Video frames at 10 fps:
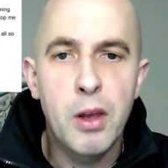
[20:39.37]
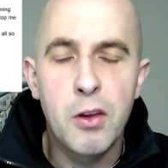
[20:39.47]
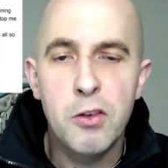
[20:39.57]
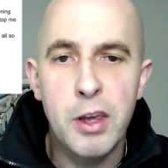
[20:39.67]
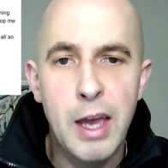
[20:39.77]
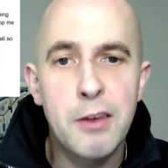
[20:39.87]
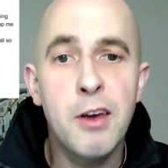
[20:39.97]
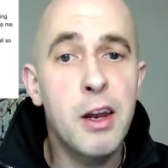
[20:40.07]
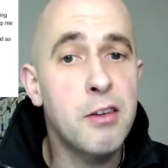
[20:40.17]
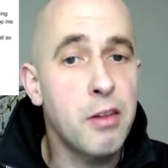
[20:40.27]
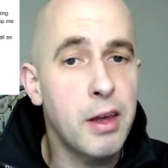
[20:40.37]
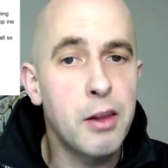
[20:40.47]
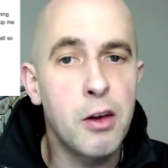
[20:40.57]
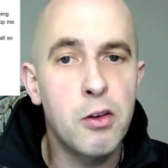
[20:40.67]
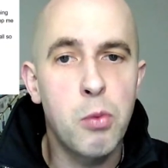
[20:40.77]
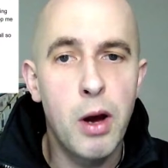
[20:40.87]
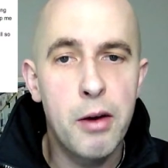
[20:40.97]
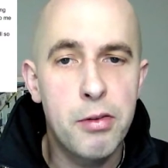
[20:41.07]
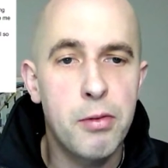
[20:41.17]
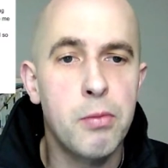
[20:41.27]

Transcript: So yeah, certainly something that's worth